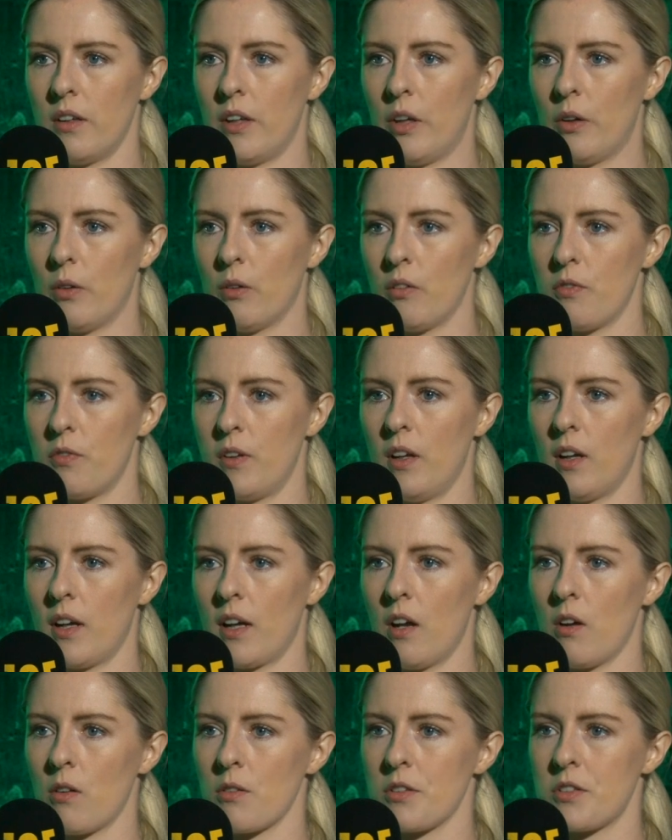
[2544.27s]
you know I feel
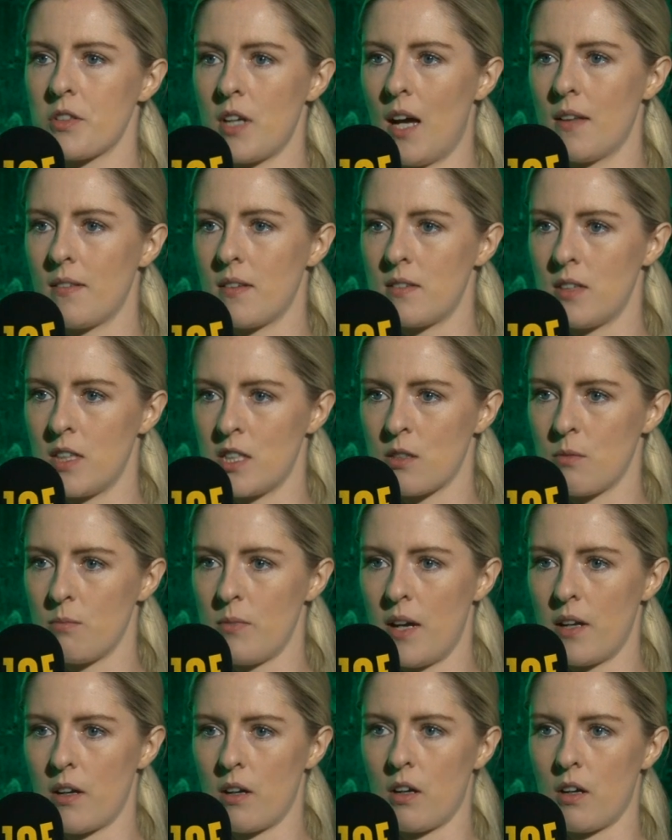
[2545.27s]
like I understand the system
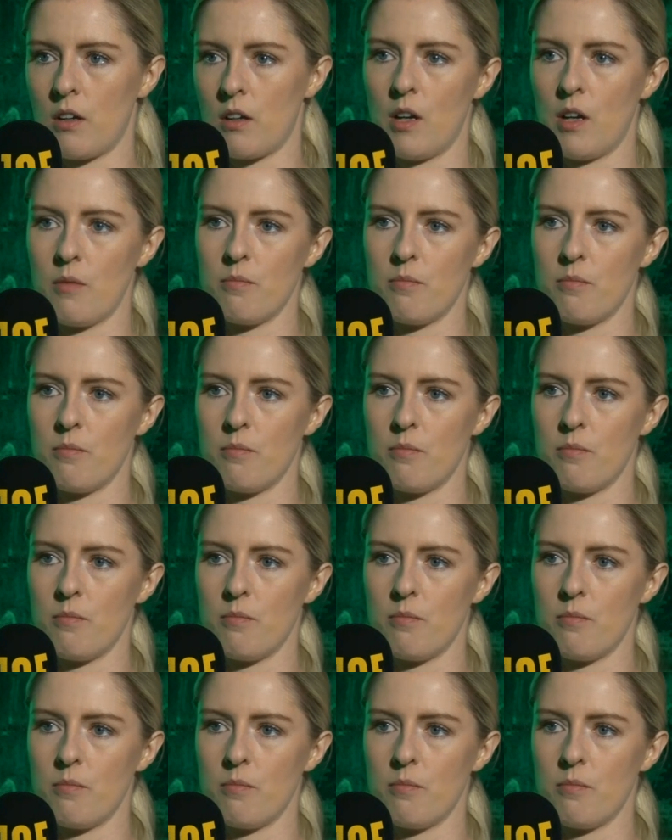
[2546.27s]
better.